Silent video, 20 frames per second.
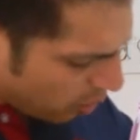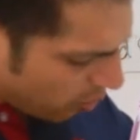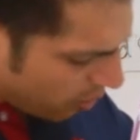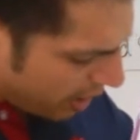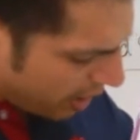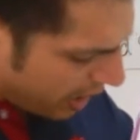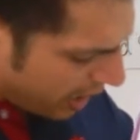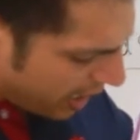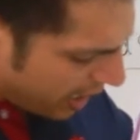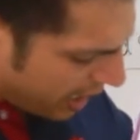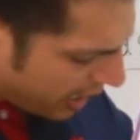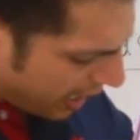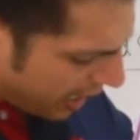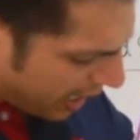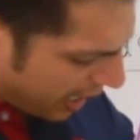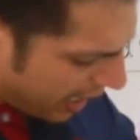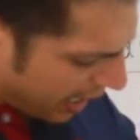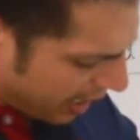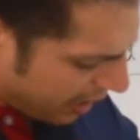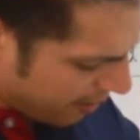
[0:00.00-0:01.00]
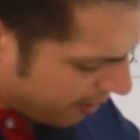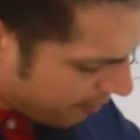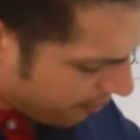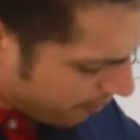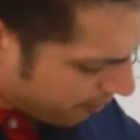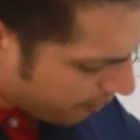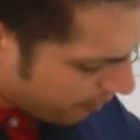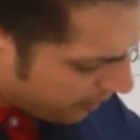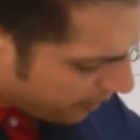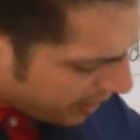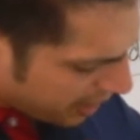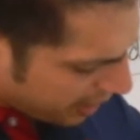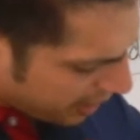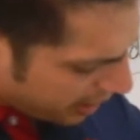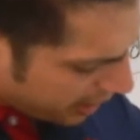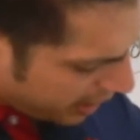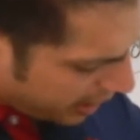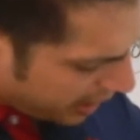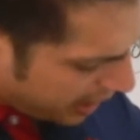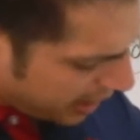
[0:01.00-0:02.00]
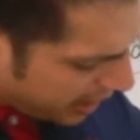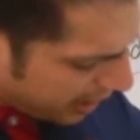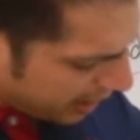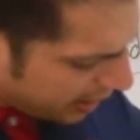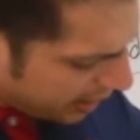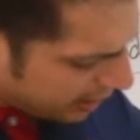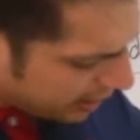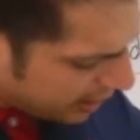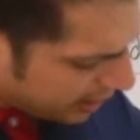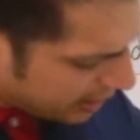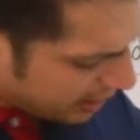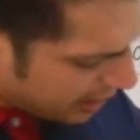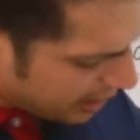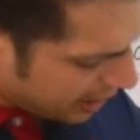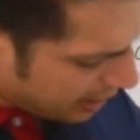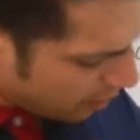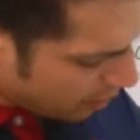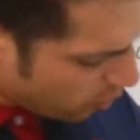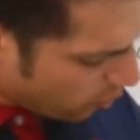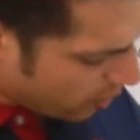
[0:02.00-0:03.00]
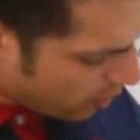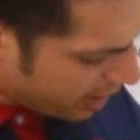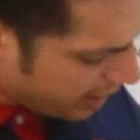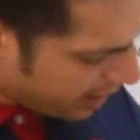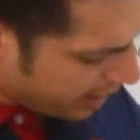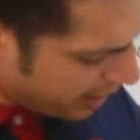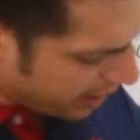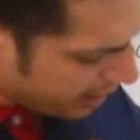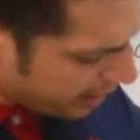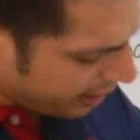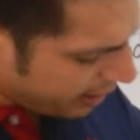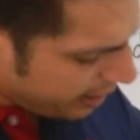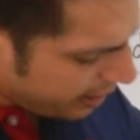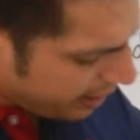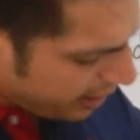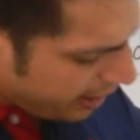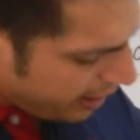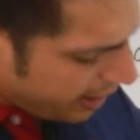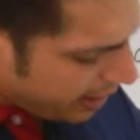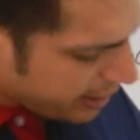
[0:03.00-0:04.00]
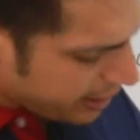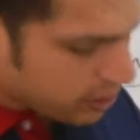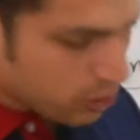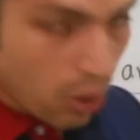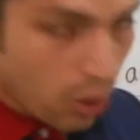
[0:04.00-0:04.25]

over here, this line over here is